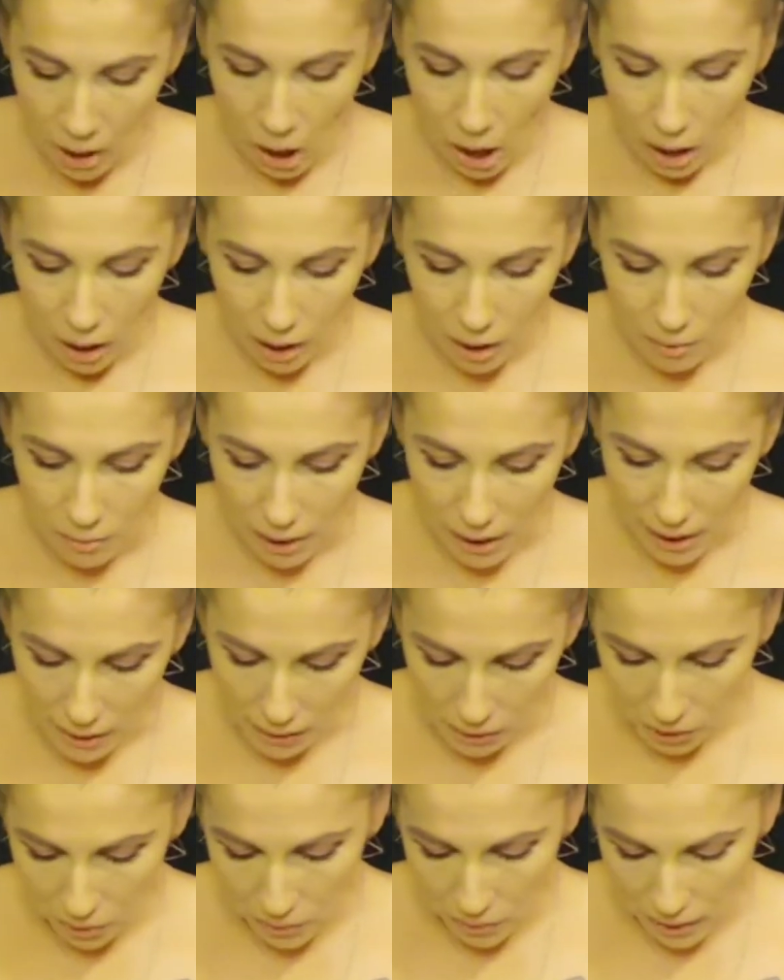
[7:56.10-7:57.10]
All right,
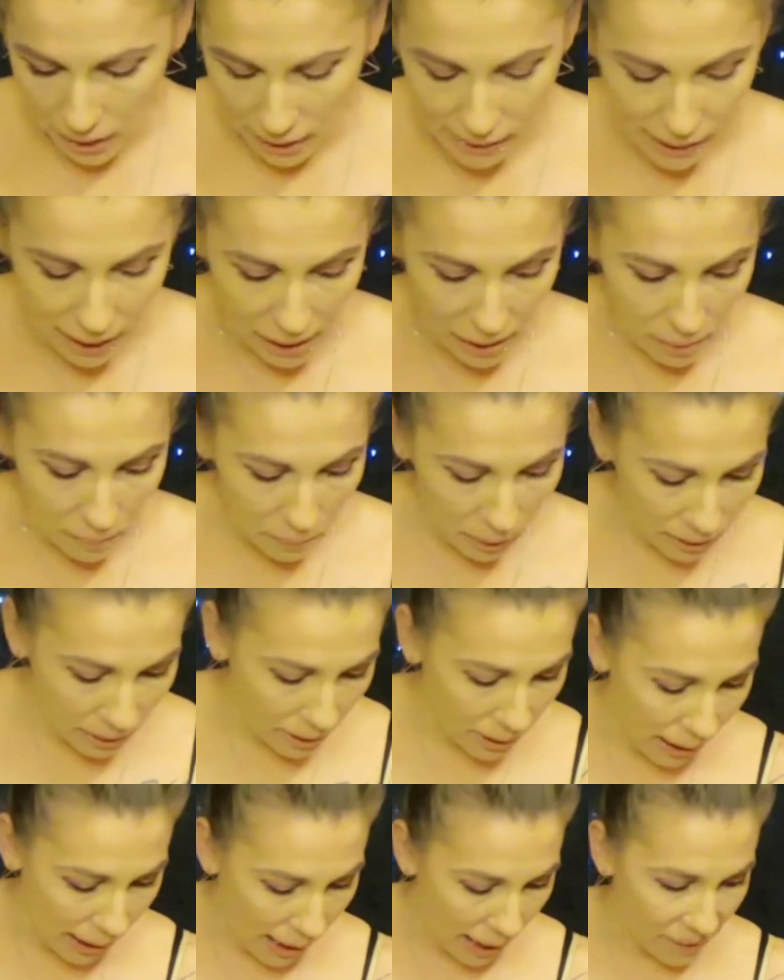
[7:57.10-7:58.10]
so the next item
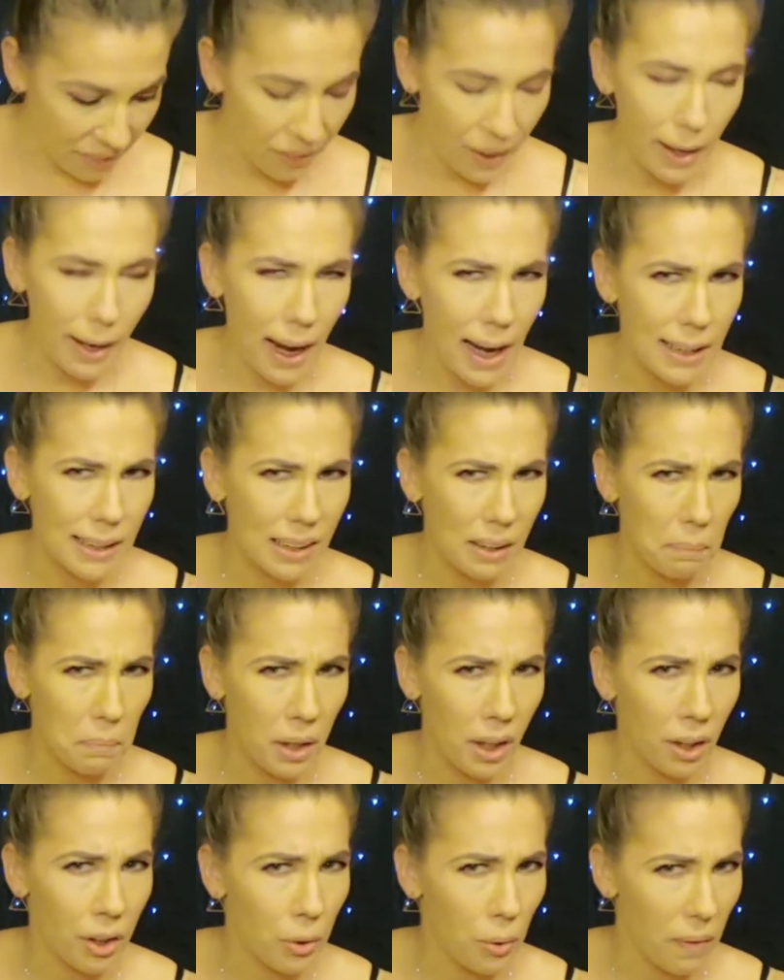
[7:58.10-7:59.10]
I think has something
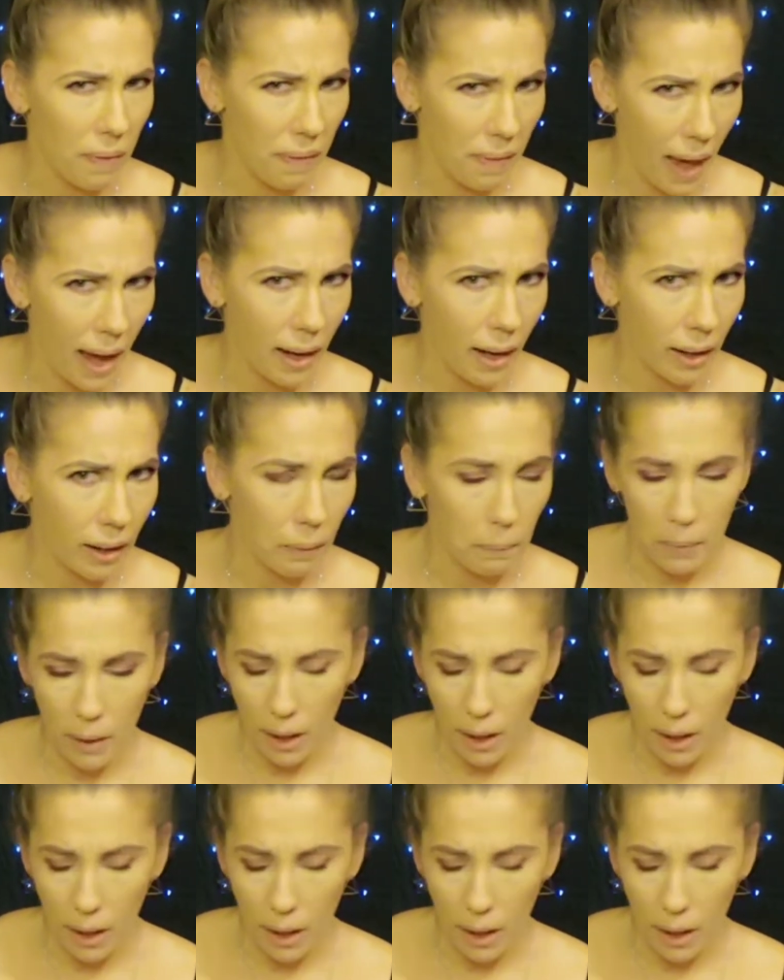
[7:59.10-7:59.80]
to do with that item that I